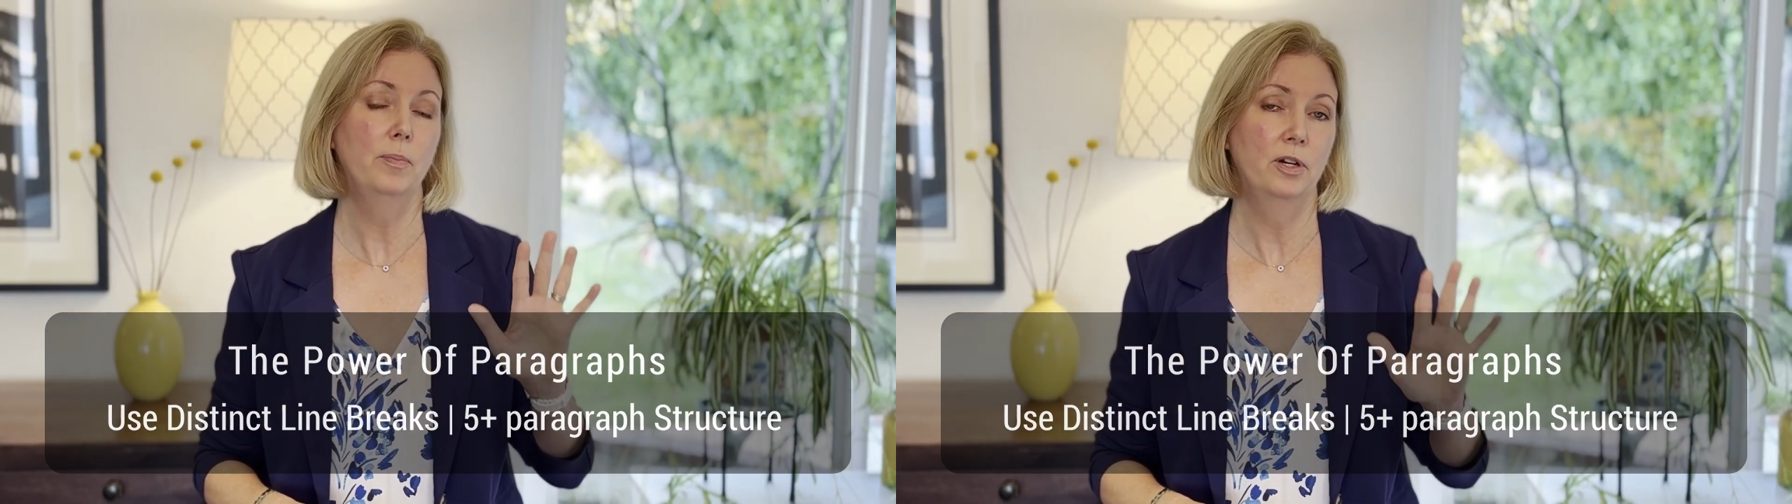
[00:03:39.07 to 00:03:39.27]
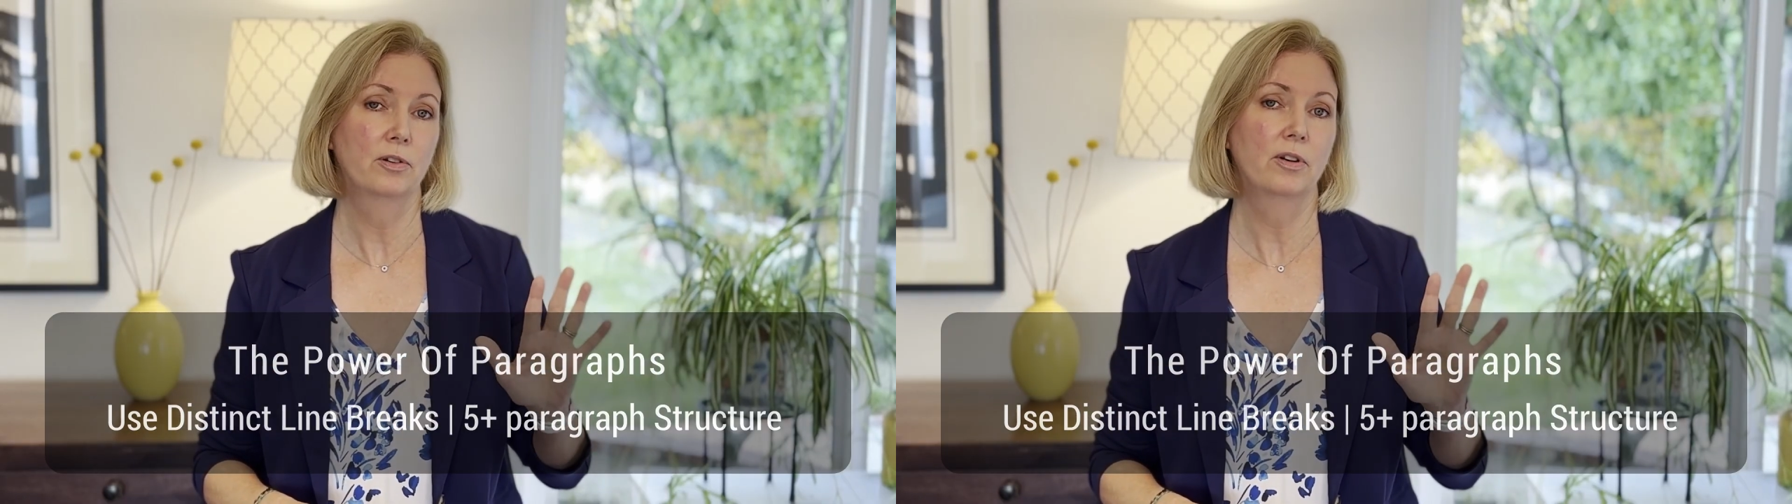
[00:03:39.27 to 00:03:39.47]

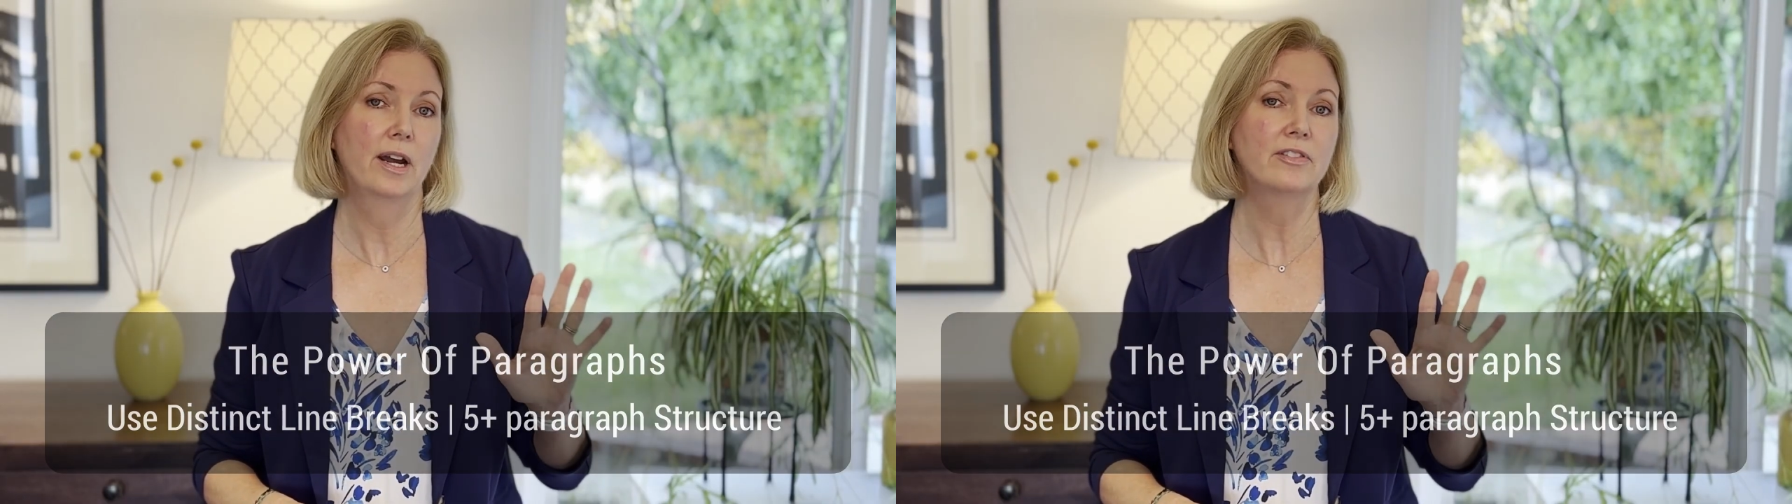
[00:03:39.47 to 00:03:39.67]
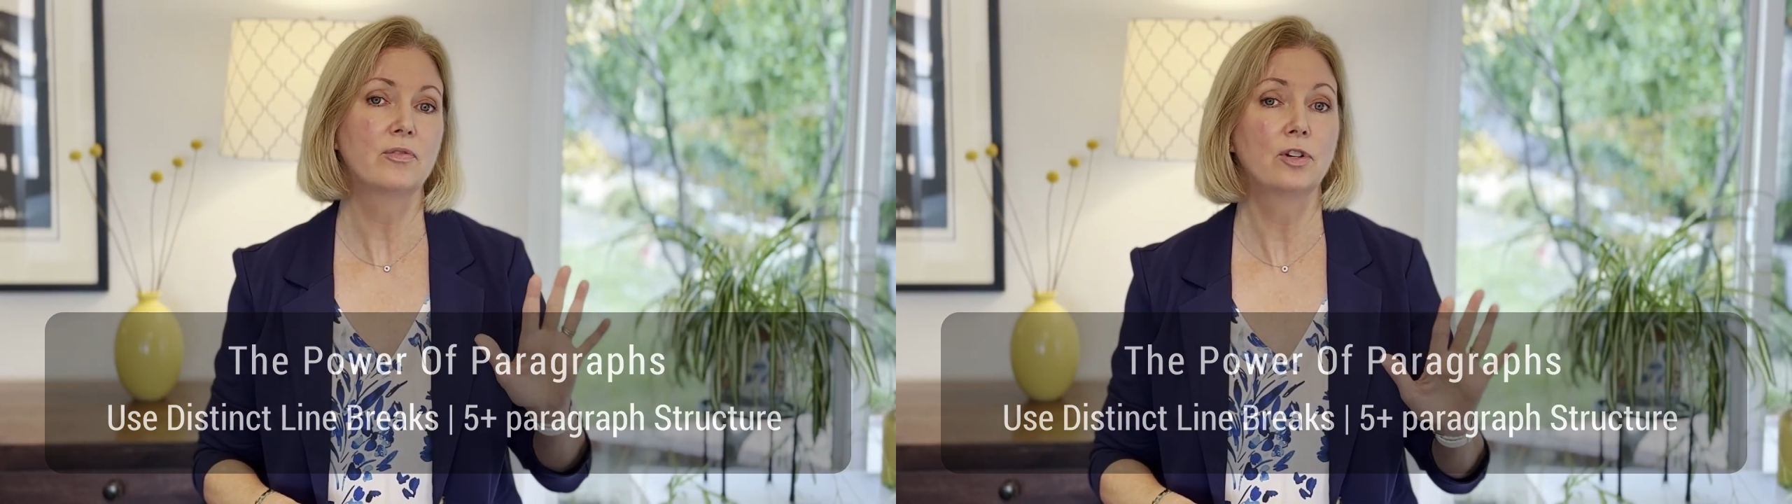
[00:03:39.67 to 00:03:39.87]

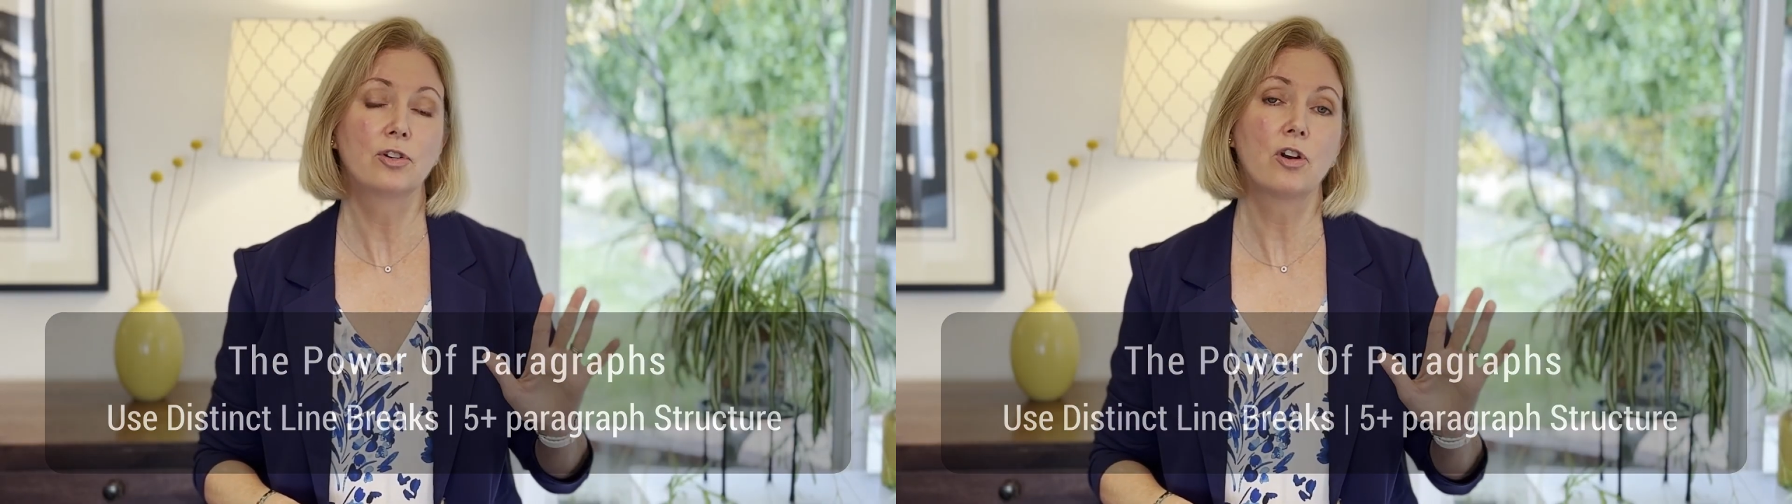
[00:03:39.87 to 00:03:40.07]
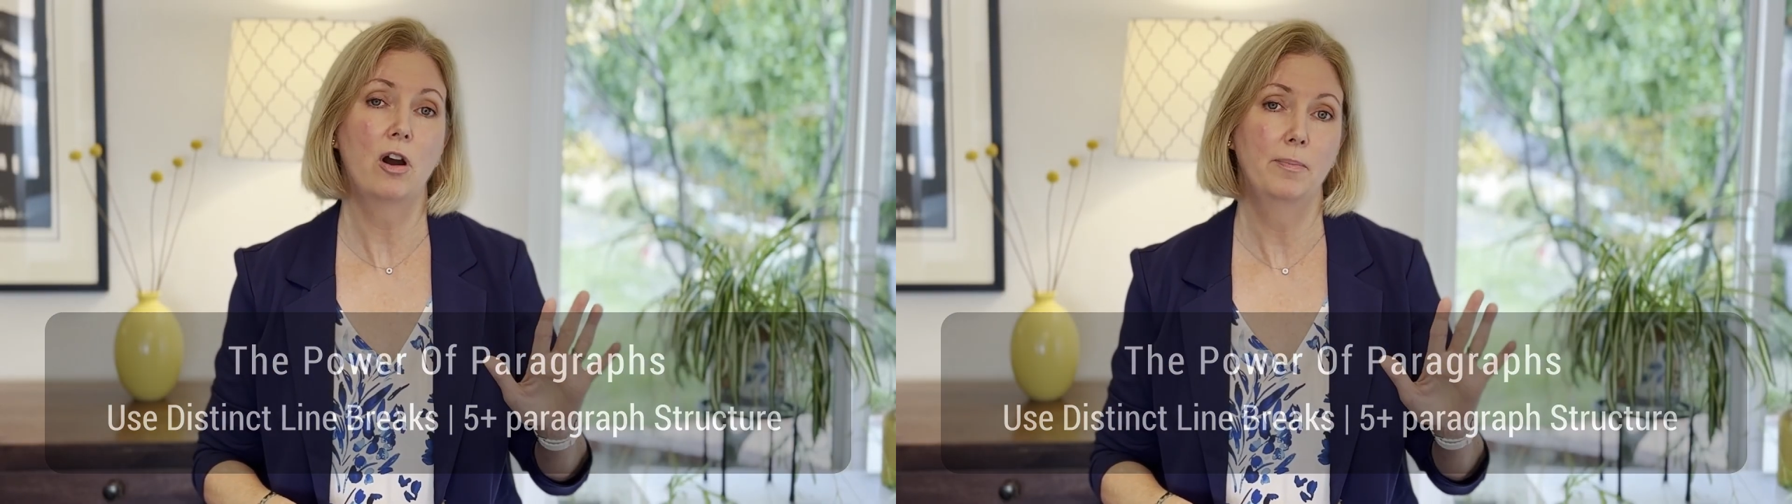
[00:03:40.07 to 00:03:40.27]
paragraphs for
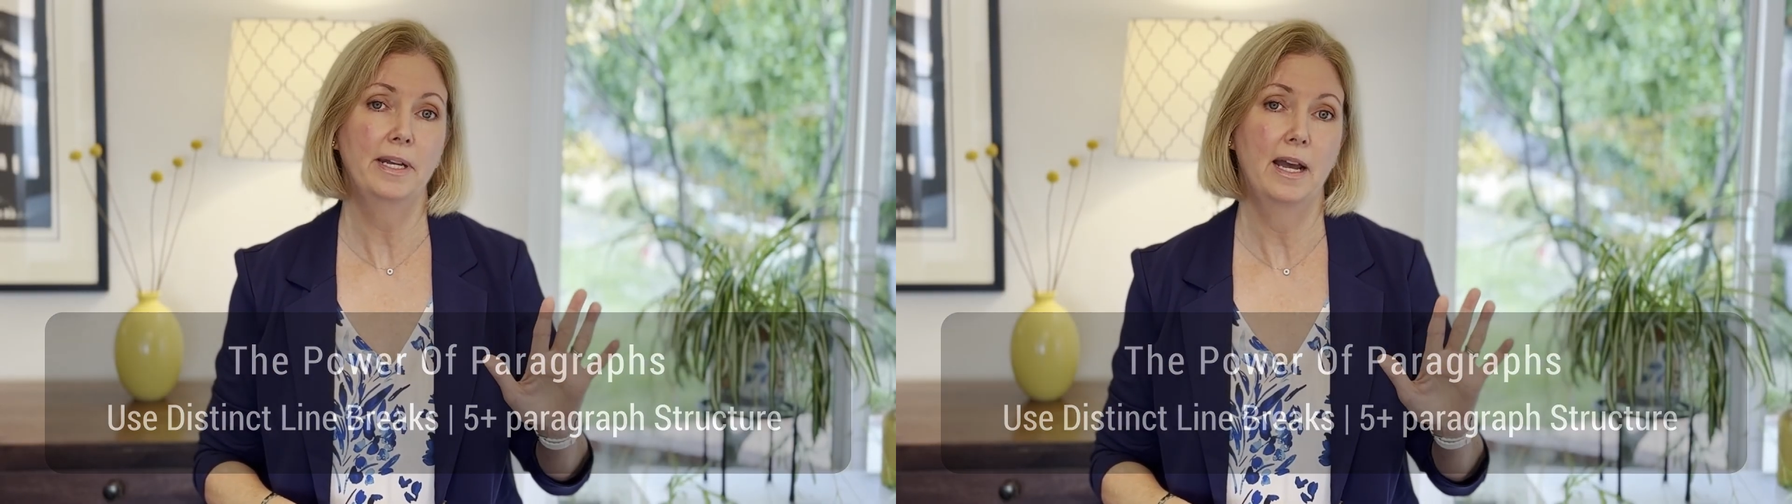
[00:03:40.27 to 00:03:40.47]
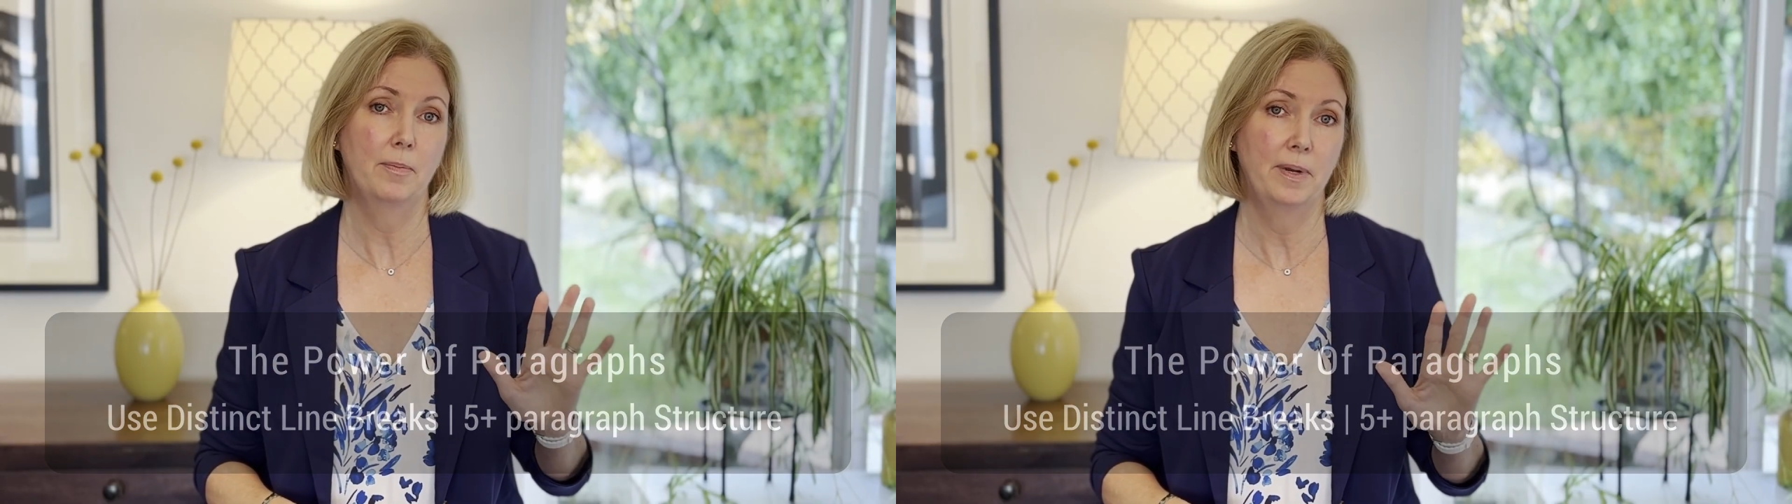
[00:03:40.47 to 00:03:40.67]
your
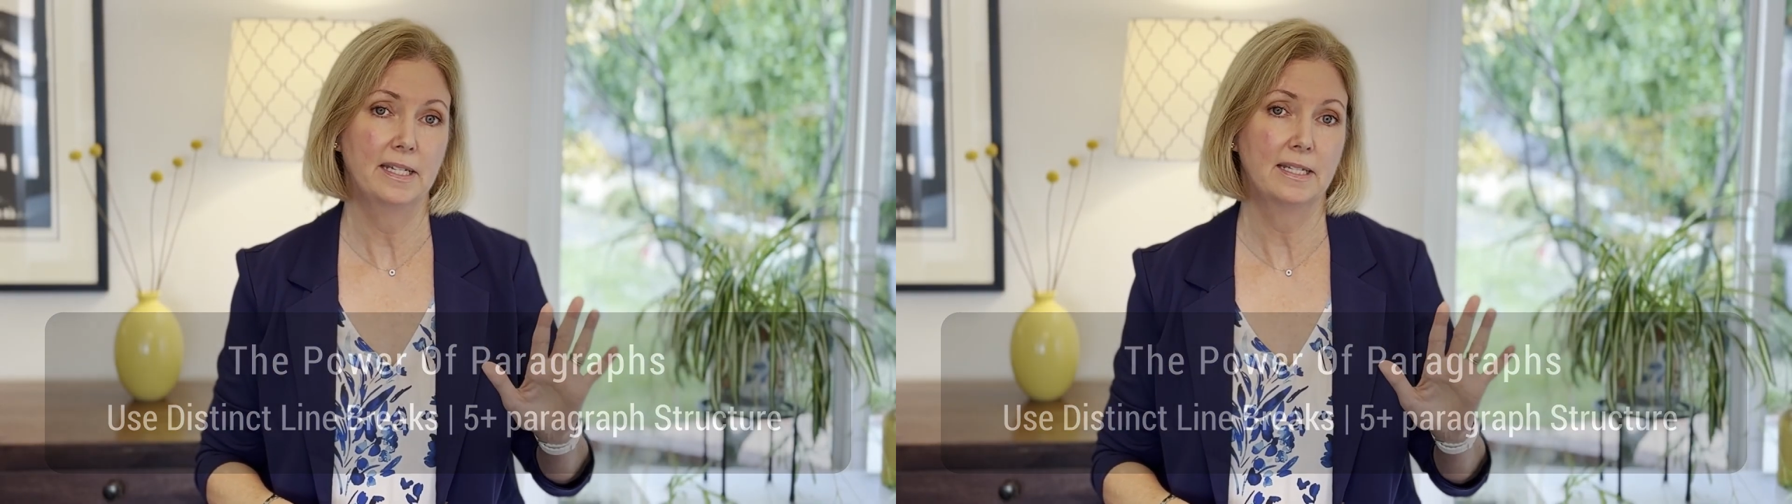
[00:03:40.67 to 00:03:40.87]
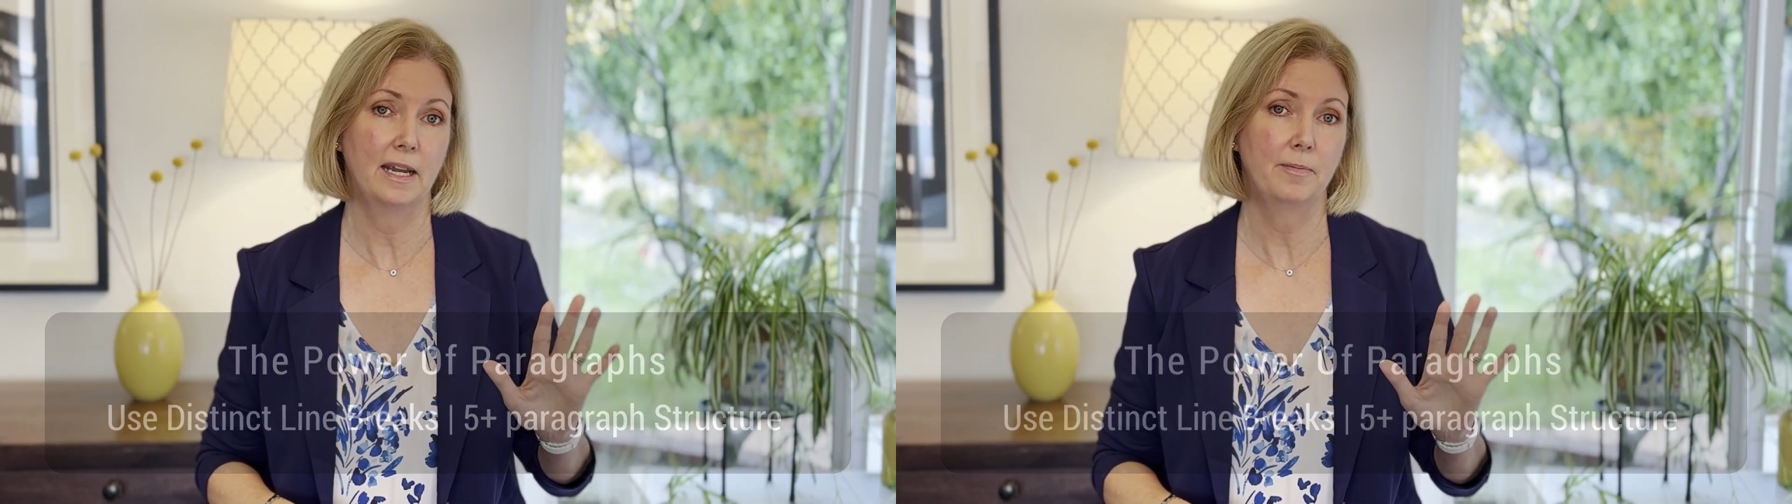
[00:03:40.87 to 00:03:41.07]
Common App
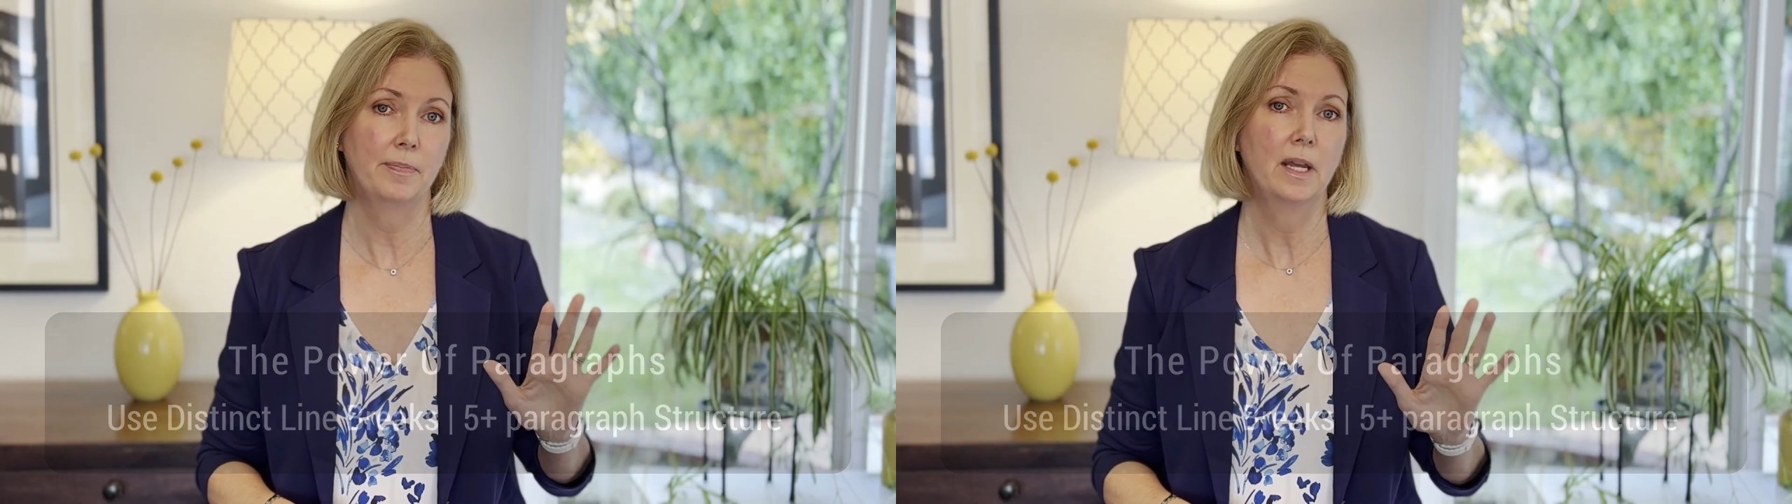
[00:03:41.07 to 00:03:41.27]
essay.